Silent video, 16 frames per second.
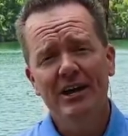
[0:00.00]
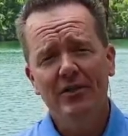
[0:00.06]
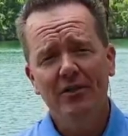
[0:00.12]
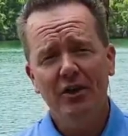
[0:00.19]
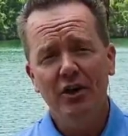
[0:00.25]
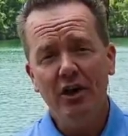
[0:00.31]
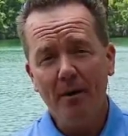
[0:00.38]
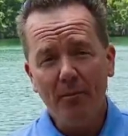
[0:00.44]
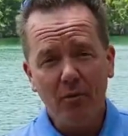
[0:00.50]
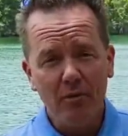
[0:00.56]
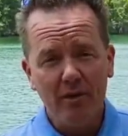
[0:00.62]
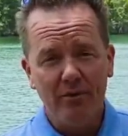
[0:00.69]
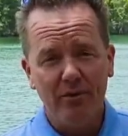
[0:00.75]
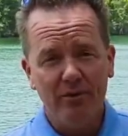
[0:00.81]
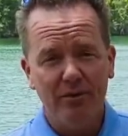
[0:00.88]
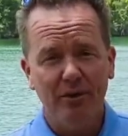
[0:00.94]
The number one
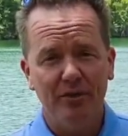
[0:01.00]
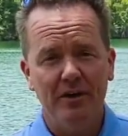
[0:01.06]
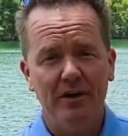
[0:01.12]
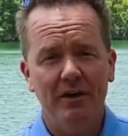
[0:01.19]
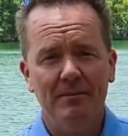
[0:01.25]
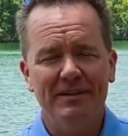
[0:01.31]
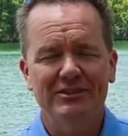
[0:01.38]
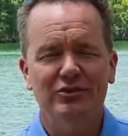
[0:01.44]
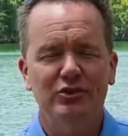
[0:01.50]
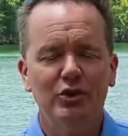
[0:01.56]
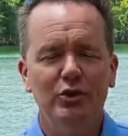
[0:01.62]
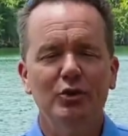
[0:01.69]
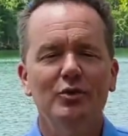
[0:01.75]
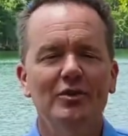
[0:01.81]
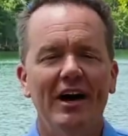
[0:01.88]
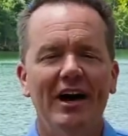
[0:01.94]
rule of thumb is
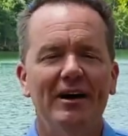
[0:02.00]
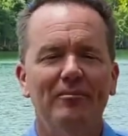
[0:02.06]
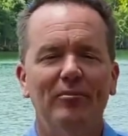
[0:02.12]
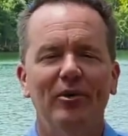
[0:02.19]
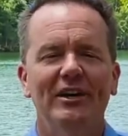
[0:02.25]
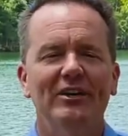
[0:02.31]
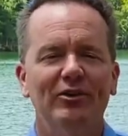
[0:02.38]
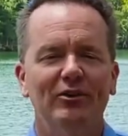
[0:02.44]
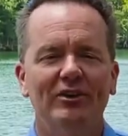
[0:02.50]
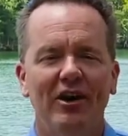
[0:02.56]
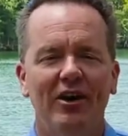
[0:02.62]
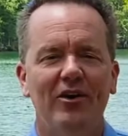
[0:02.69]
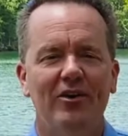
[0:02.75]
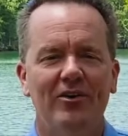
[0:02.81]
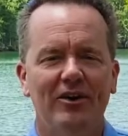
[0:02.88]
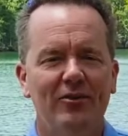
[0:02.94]
do not bring your
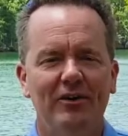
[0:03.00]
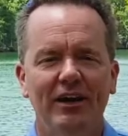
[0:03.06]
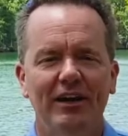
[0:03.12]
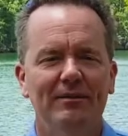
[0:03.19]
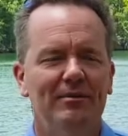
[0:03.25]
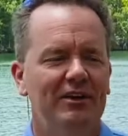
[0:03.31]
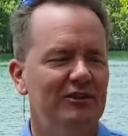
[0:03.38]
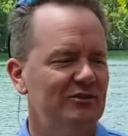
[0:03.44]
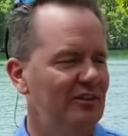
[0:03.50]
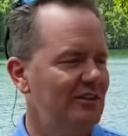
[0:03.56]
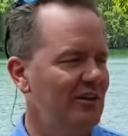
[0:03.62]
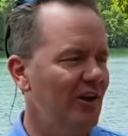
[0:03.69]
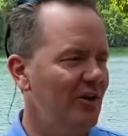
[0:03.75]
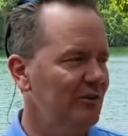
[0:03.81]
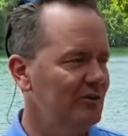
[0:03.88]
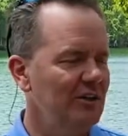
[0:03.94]
dog, okay? Because the
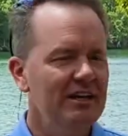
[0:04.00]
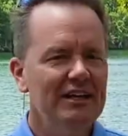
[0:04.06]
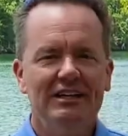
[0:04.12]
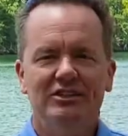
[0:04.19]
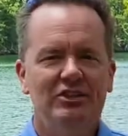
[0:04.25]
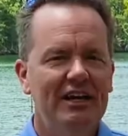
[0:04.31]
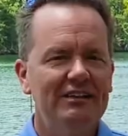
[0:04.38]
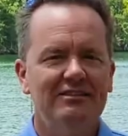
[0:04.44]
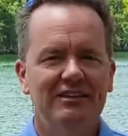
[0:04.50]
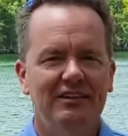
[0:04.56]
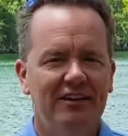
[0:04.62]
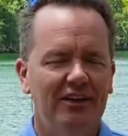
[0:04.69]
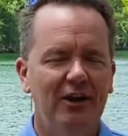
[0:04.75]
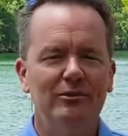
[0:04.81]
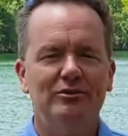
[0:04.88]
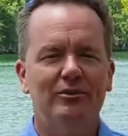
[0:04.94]
dogs chase the
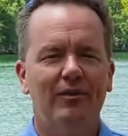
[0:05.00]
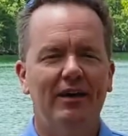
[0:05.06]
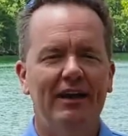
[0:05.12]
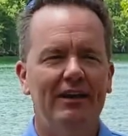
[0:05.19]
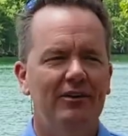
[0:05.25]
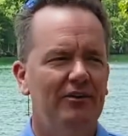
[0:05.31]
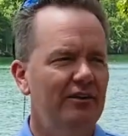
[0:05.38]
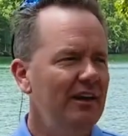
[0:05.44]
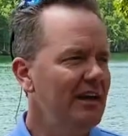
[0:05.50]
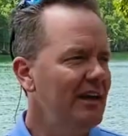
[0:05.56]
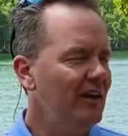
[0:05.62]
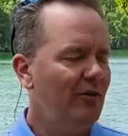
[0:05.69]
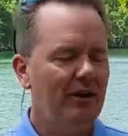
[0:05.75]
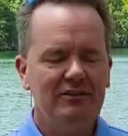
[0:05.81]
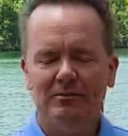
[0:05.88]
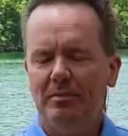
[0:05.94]
goats around,
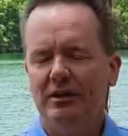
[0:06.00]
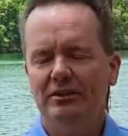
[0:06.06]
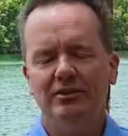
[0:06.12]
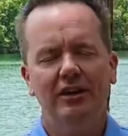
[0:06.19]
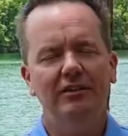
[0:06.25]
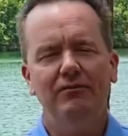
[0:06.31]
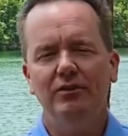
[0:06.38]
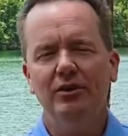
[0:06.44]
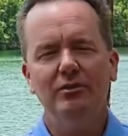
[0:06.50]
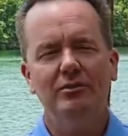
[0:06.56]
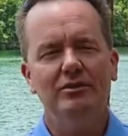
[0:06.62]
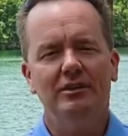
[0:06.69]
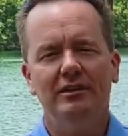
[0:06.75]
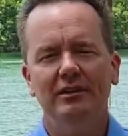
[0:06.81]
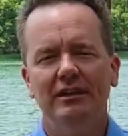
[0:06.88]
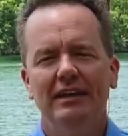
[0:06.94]
creates a bunch of
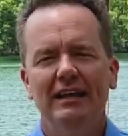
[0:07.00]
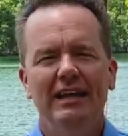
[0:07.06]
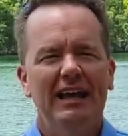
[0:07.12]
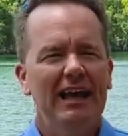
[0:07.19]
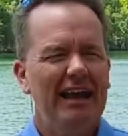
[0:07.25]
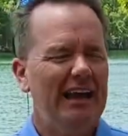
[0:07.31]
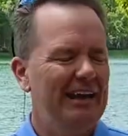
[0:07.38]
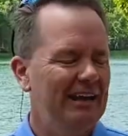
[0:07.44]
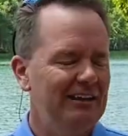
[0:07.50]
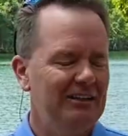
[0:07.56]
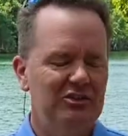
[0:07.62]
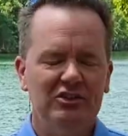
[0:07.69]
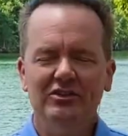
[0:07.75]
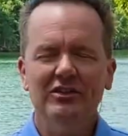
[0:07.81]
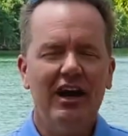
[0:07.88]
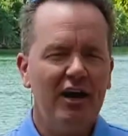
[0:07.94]
confusion, and it's
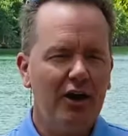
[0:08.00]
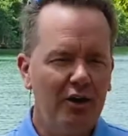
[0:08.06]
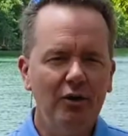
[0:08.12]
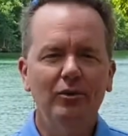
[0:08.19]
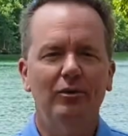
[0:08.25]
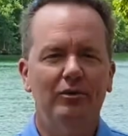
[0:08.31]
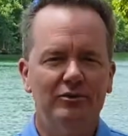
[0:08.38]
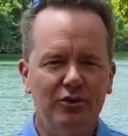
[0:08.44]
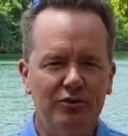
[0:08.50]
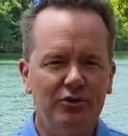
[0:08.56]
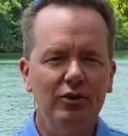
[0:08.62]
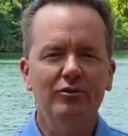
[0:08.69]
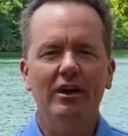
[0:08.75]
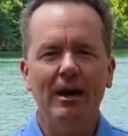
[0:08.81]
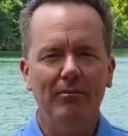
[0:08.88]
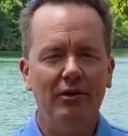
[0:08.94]
just not cool. So do
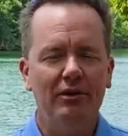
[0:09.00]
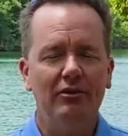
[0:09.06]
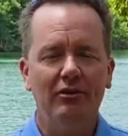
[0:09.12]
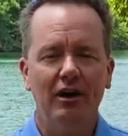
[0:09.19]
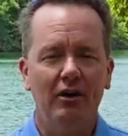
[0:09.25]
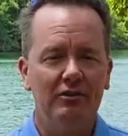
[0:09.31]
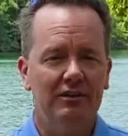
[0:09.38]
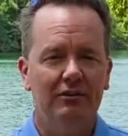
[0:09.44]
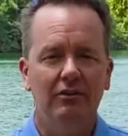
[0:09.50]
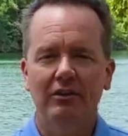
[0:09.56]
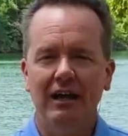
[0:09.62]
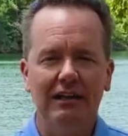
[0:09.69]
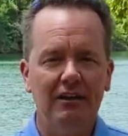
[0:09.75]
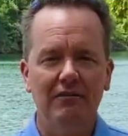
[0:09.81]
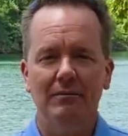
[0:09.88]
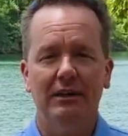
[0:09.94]
not bring your dogs. Look, I
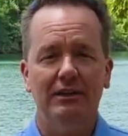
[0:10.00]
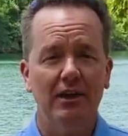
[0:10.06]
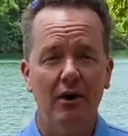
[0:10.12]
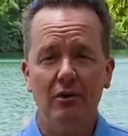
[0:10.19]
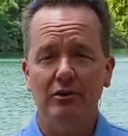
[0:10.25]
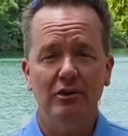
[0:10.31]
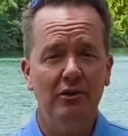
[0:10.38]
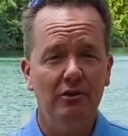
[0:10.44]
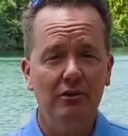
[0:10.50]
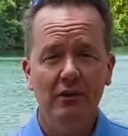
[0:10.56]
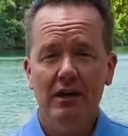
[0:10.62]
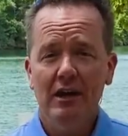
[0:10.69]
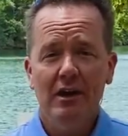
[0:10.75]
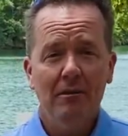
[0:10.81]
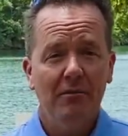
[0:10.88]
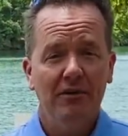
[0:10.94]
love my dog too,
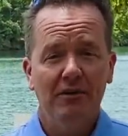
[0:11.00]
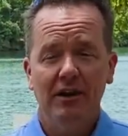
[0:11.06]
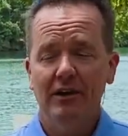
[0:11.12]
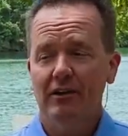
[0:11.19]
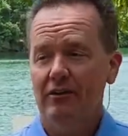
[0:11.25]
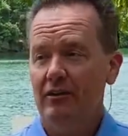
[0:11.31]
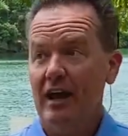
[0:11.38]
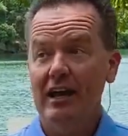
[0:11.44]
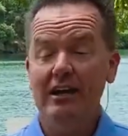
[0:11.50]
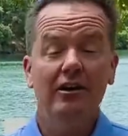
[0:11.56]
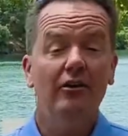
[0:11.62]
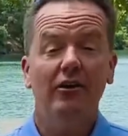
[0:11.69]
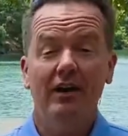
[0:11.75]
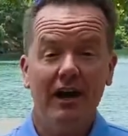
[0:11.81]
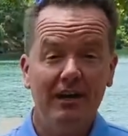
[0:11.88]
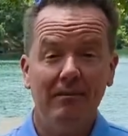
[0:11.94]
but there are
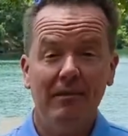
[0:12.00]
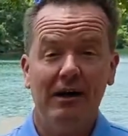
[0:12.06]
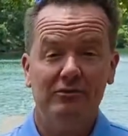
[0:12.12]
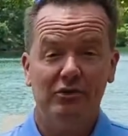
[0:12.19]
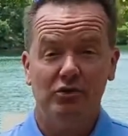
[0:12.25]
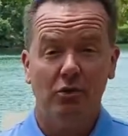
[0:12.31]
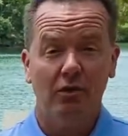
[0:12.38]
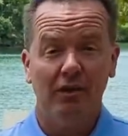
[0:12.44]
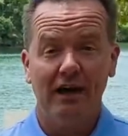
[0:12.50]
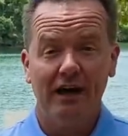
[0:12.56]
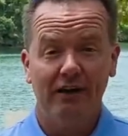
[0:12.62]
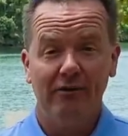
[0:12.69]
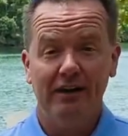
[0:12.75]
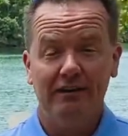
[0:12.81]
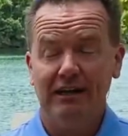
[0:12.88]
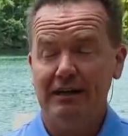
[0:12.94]
880 miles of shoreline
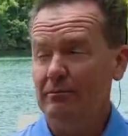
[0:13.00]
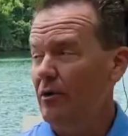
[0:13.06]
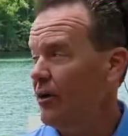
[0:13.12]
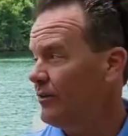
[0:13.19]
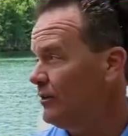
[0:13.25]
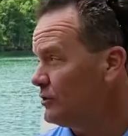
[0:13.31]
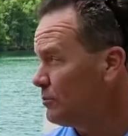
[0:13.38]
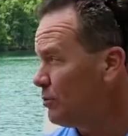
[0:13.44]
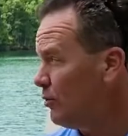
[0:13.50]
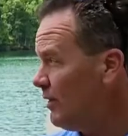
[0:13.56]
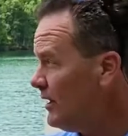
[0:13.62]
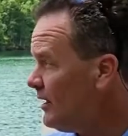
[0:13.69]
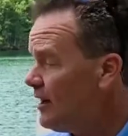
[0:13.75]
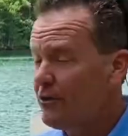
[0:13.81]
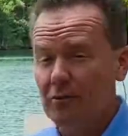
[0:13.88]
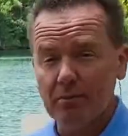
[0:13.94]
around Lake Martin. There's
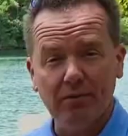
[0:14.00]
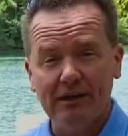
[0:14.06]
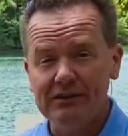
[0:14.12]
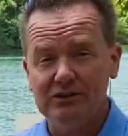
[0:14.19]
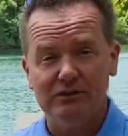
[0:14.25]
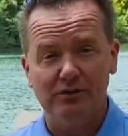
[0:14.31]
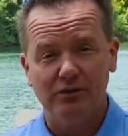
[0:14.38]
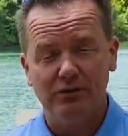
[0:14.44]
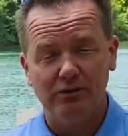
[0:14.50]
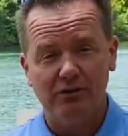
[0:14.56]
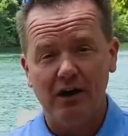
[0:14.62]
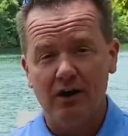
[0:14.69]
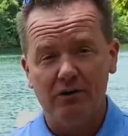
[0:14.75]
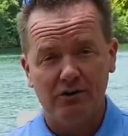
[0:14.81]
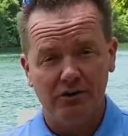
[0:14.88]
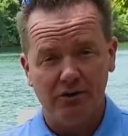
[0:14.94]
plenty of other places for your
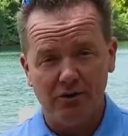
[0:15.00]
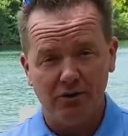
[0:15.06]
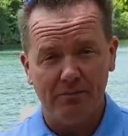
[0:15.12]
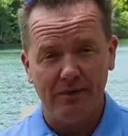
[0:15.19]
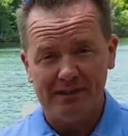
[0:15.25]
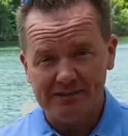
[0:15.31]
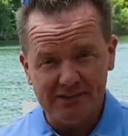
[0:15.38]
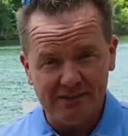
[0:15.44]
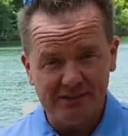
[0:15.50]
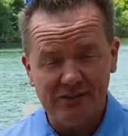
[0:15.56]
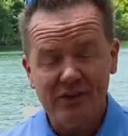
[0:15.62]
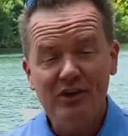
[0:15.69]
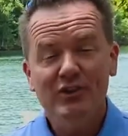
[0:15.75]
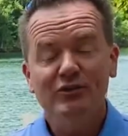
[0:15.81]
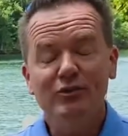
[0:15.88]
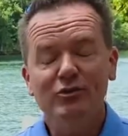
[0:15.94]
dog to do their business,
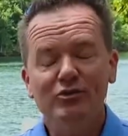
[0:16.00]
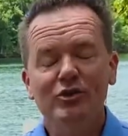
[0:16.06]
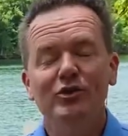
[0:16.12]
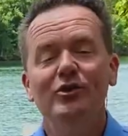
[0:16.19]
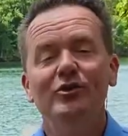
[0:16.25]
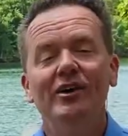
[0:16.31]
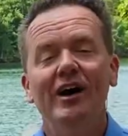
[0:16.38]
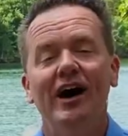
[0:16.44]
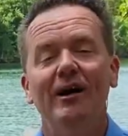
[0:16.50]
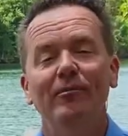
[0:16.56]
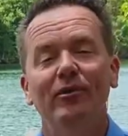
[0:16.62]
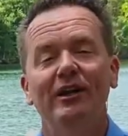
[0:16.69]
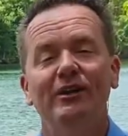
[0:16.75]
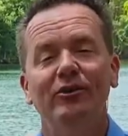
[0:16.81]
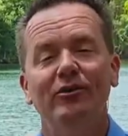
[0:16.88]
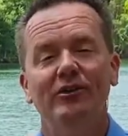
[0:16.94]
so do not
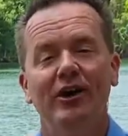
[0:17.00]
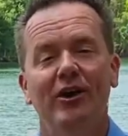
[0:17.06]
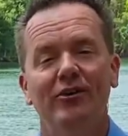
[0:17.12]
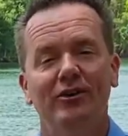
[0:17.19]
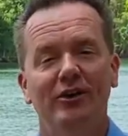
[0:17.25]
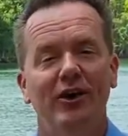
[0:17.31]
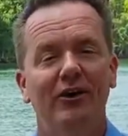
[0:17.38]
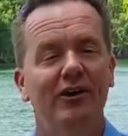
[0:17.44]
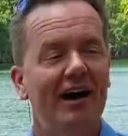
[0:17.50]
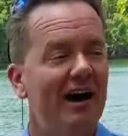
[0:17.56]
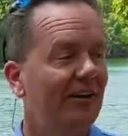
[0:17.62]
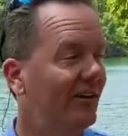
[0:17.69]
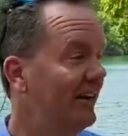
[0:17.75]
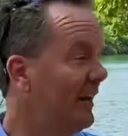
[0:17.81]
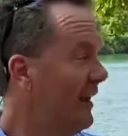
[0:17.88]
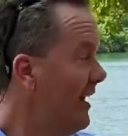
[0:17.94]
bring your dog to Goat
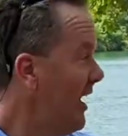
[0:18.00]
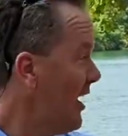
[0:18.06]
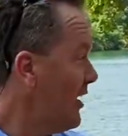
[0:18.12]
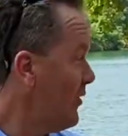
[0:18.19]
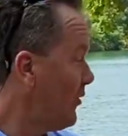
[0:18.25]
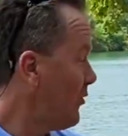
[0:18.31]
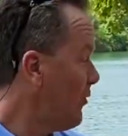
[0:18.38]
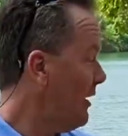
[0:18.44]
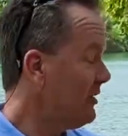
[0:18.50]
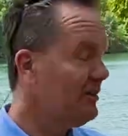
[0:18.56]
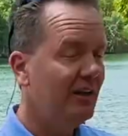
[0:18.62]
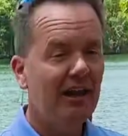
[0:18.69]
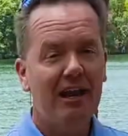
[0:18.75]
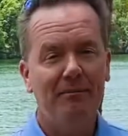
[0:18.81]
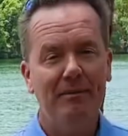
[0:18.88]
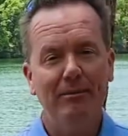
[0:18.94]
Island. Another question a
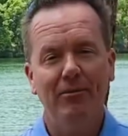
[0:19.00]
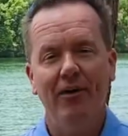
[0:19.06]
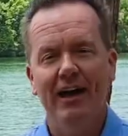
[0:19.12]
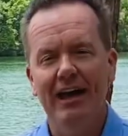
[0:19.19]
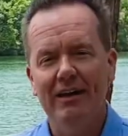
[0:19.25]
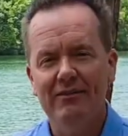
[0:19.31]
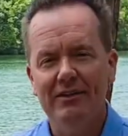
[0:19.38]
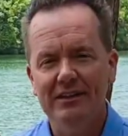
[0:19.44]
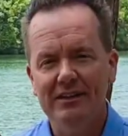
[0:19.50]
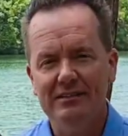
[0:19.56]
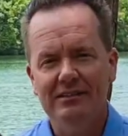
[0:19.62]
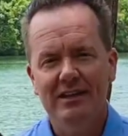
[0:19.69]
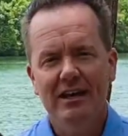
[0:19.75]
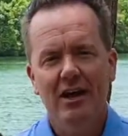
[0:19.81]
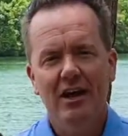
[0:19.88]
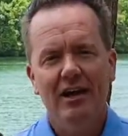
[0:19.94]
lot of people have is,
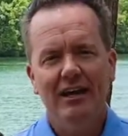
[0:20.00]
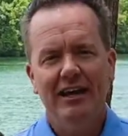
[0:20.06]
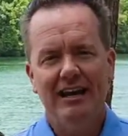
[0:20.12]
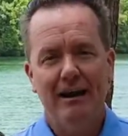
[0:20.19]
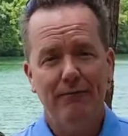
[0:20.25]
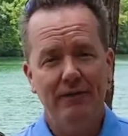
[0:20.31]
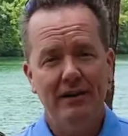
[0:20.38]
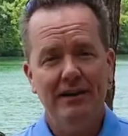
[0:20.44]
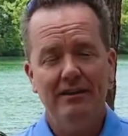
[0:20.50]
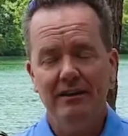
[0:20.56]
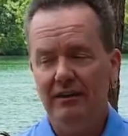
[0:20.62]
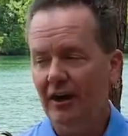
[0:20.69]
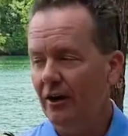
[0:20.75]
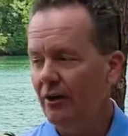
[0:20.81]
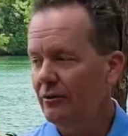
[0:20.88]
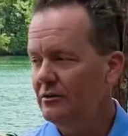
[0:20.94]
can I feed the
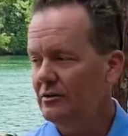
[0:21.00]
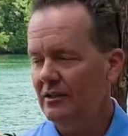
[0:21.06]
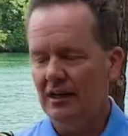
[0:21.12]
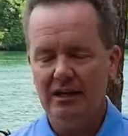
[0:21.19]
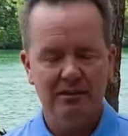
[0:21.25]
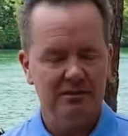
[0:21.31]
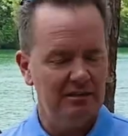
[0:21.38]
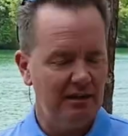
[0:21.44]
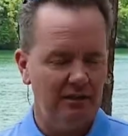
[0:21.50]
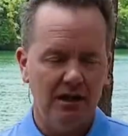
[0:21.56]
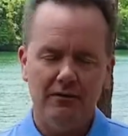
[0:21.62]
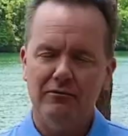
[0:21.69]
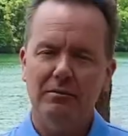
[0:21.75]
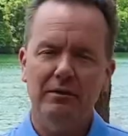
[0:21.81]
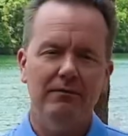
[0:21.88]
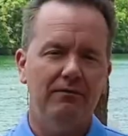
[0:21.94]
goats? Yes, they love
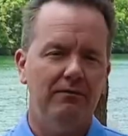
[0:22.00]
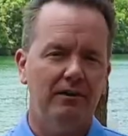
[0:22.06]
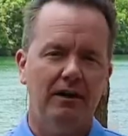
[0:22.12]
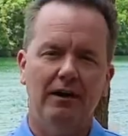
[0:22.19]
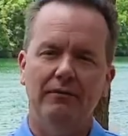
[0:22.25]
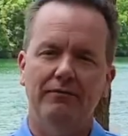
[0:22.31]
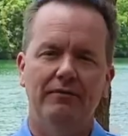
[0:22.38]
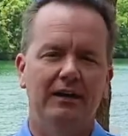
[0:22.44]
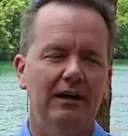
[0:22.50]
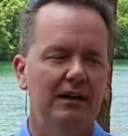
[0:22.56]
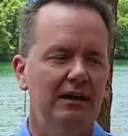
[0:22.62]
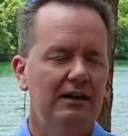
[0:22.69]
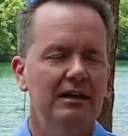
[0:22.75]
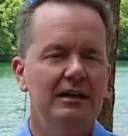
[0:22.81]
to be fed.